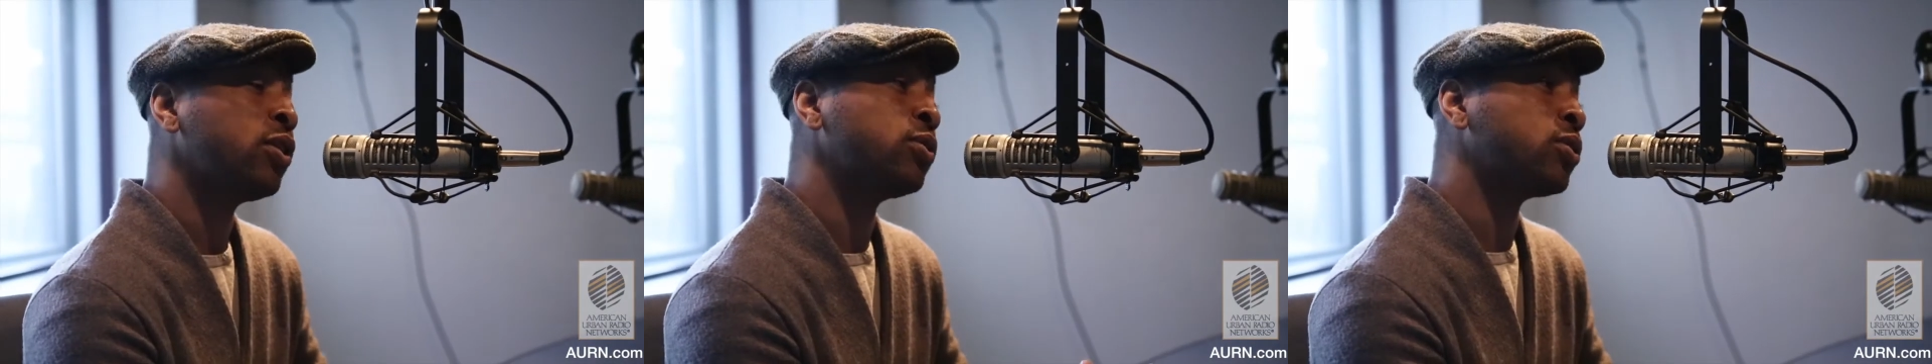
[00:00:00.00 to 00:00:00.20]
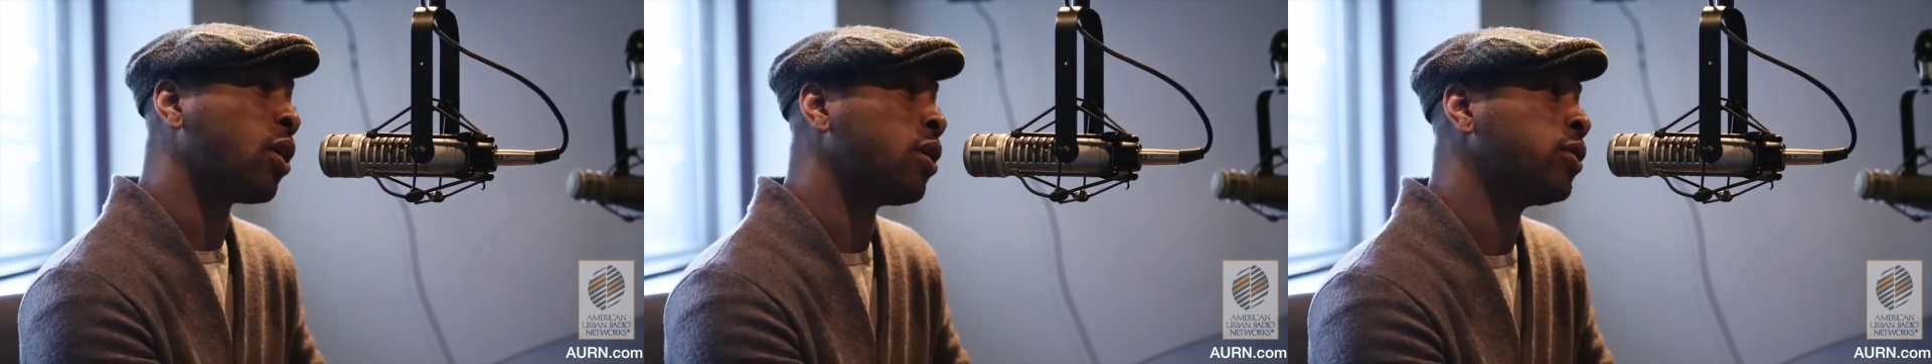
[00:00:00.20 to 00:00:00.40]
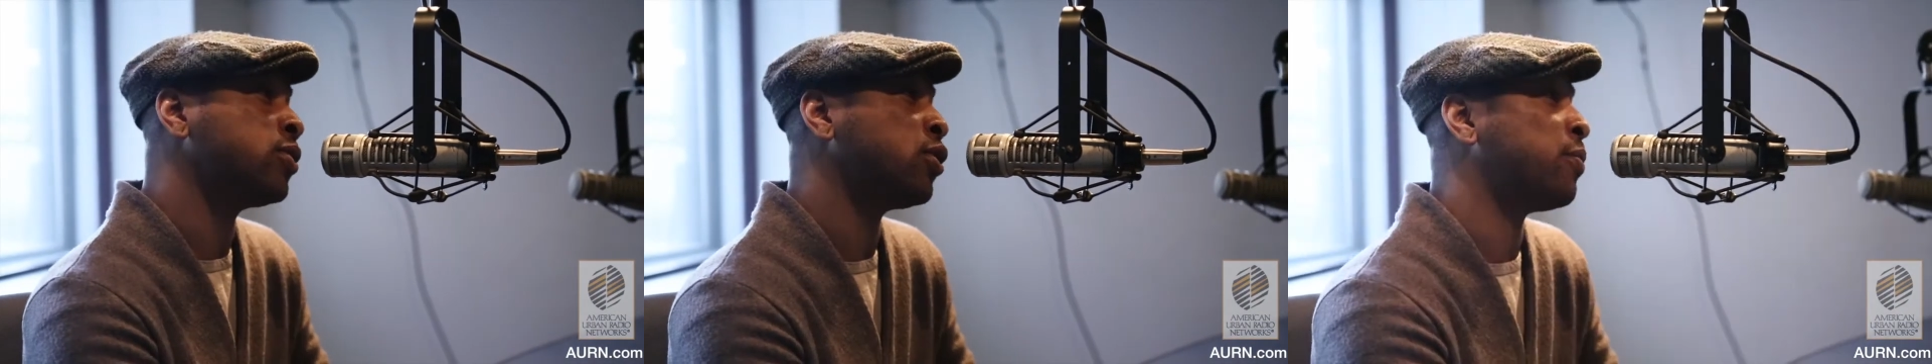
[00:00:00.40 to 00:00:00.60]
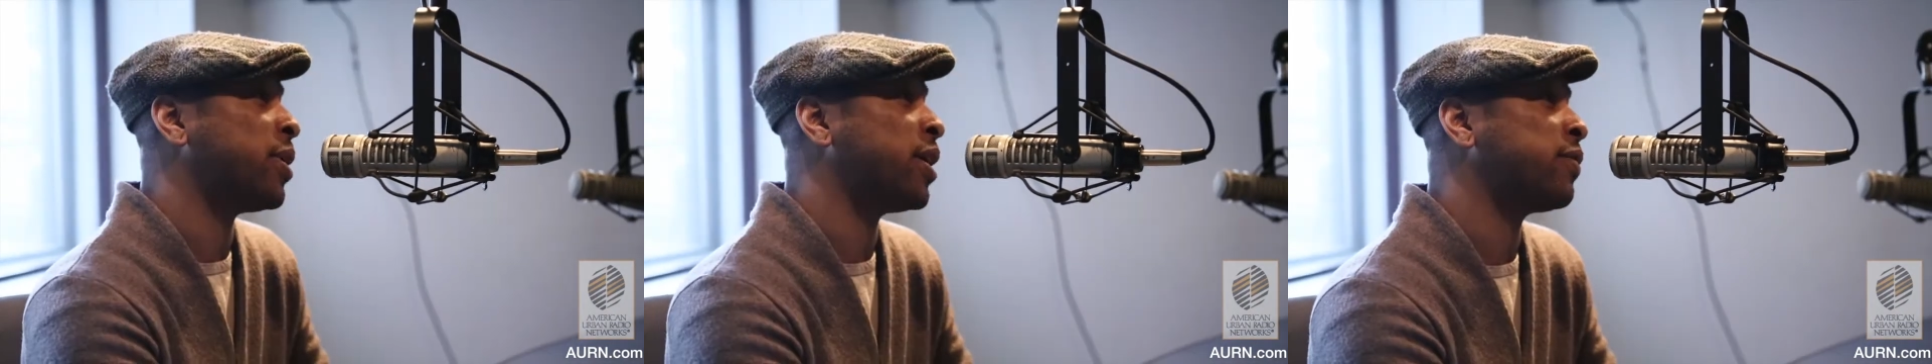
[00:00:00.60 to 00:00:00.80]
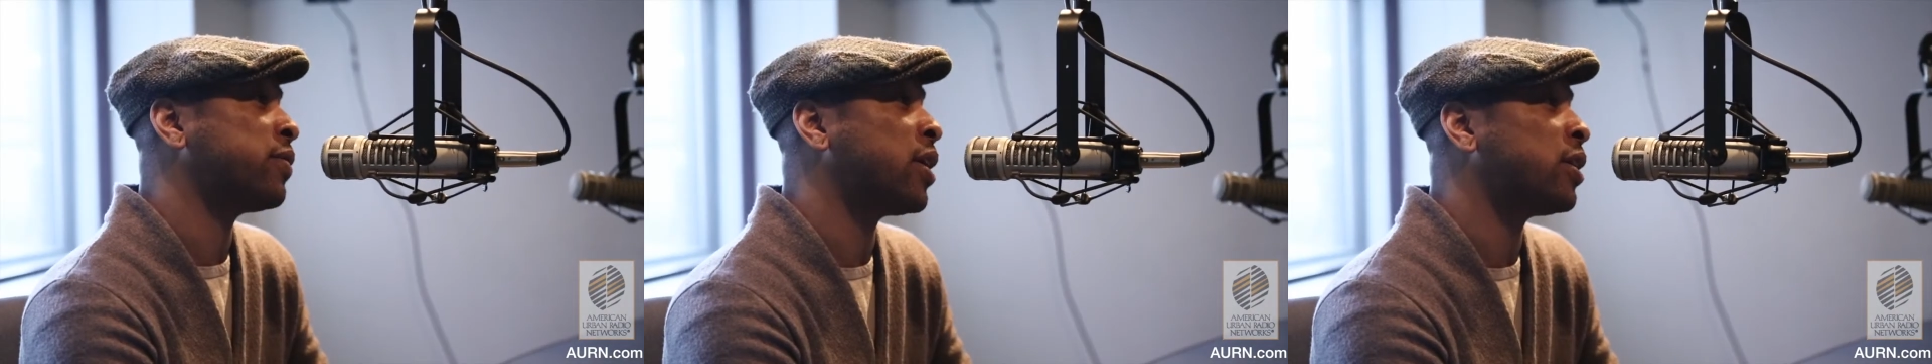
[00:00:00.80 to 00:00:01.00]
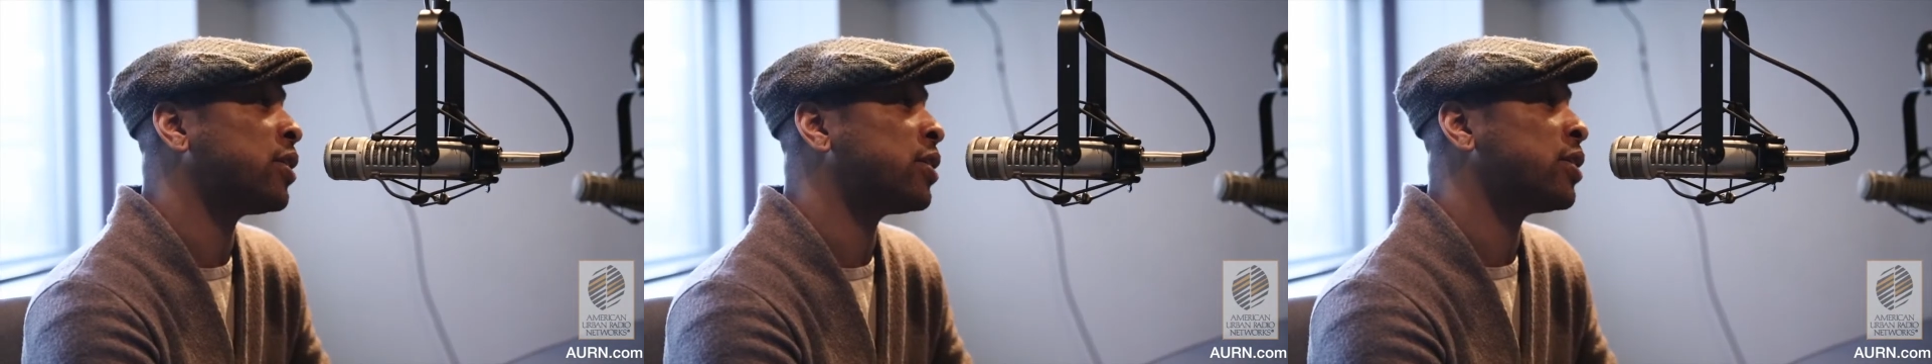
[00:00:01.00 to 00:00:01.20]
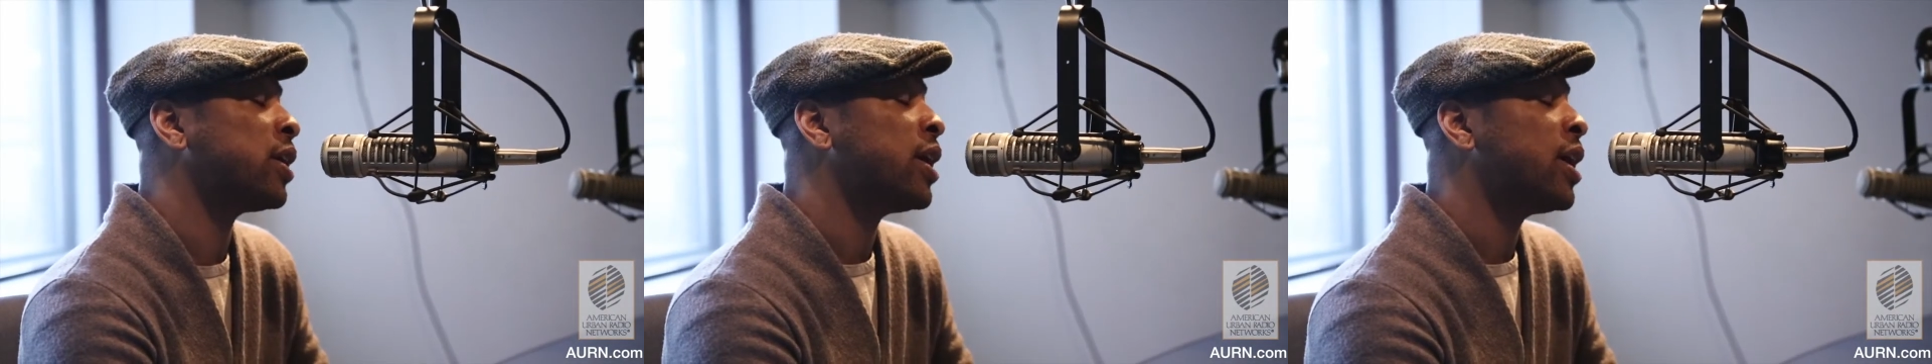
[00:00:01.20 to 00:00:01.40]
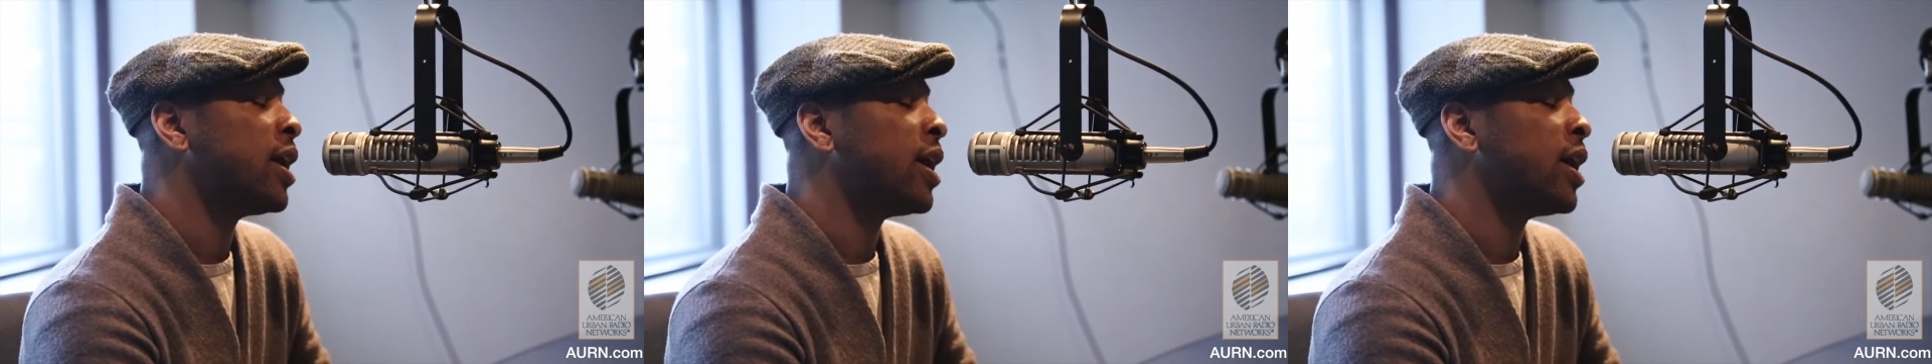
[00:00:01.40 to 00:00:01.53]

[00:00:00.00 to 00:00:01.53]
who's also a man of color.